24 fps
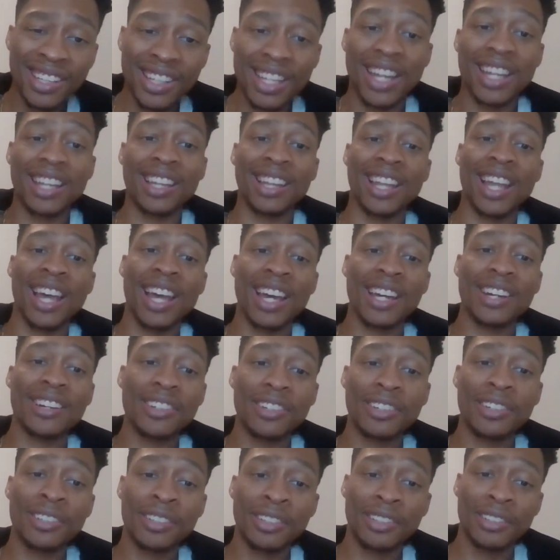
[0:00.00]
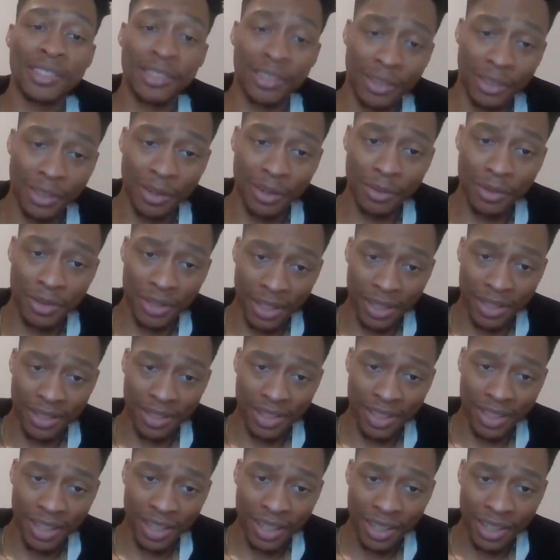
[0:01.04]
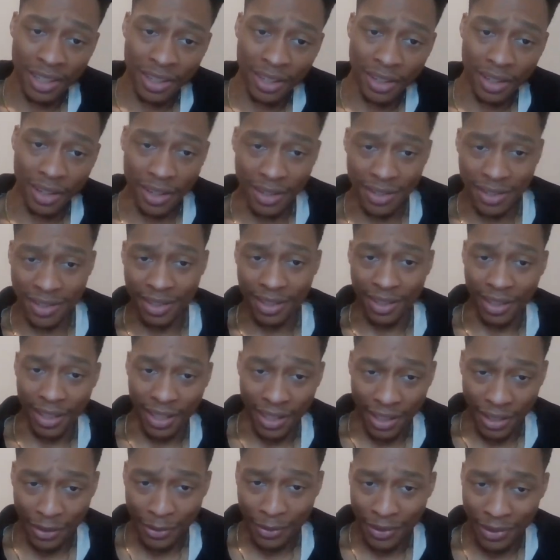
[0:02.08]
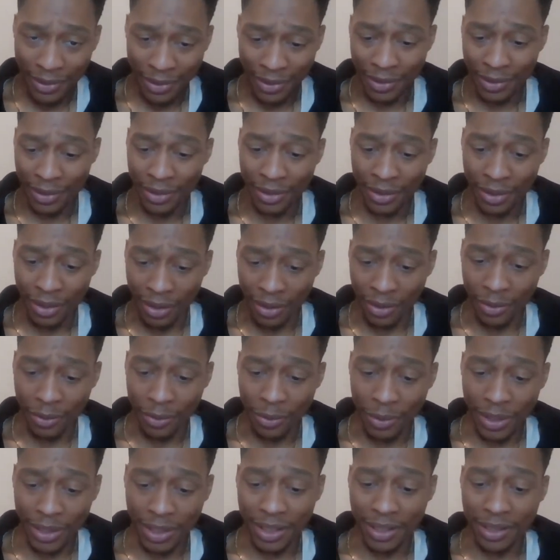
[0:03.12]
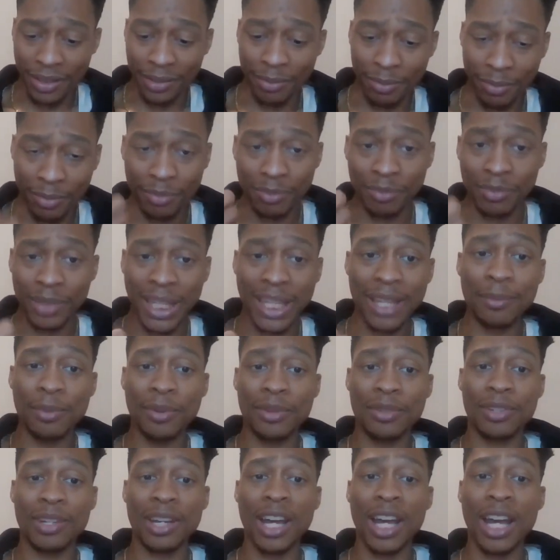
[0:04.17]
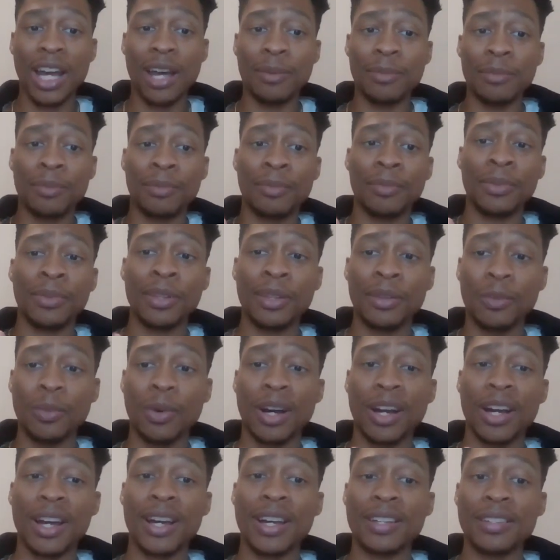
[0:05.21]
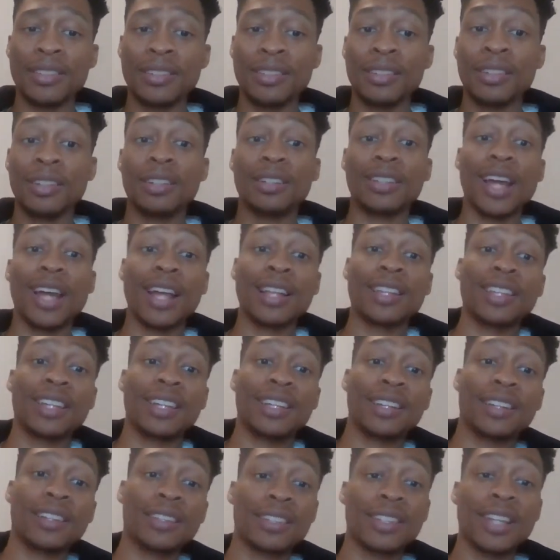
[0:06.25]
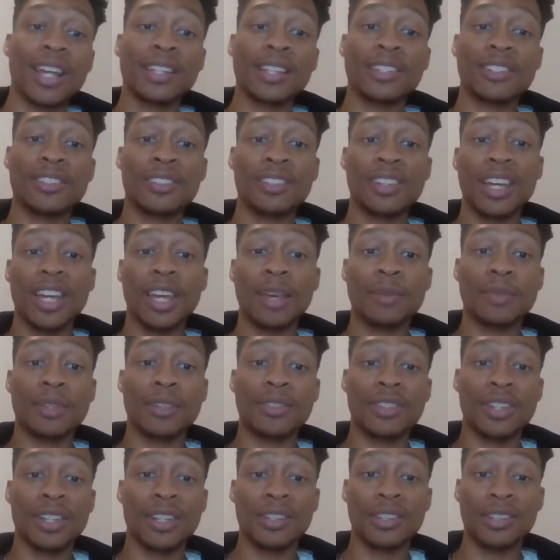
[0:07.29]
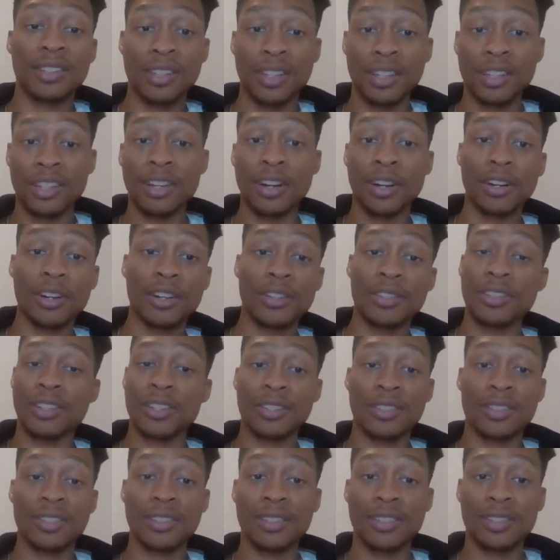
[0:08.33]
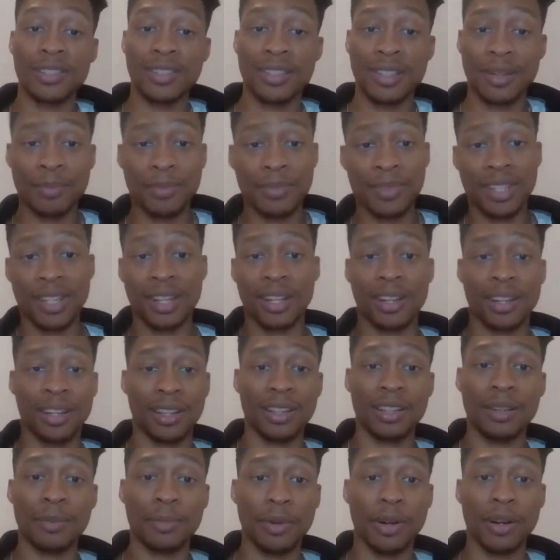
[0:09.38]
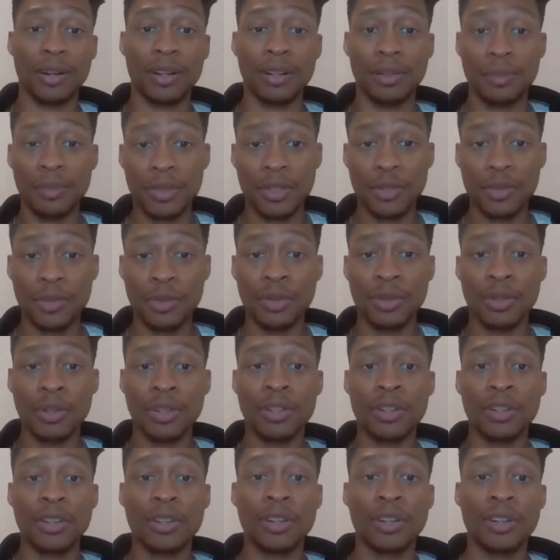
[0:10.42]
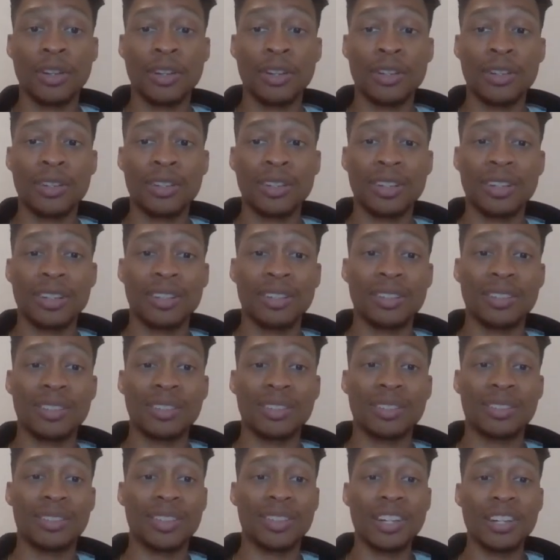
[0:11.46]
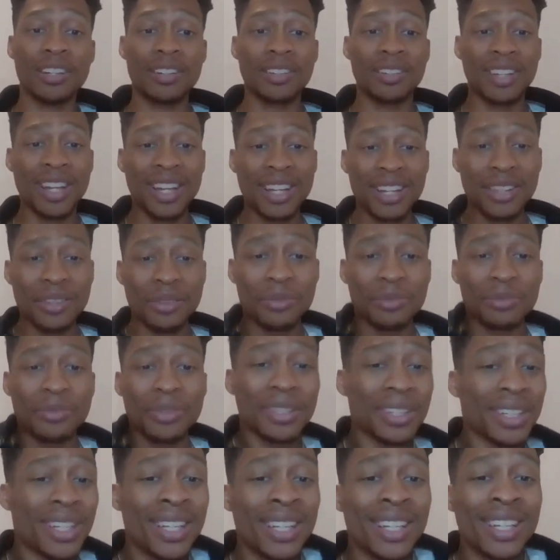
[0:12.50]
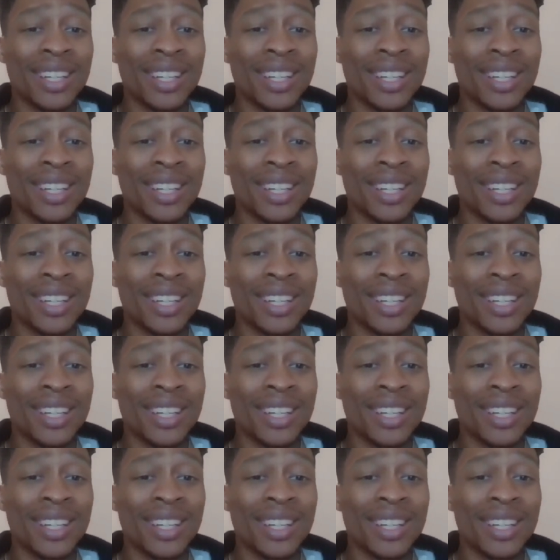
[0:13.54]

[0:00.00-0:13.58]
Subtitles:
that latter, Gen Z, us millennials, we can keep a job. Whereas not, and it's not to shame the younger Gen Zs because I'm technically a part of them too. They don't really.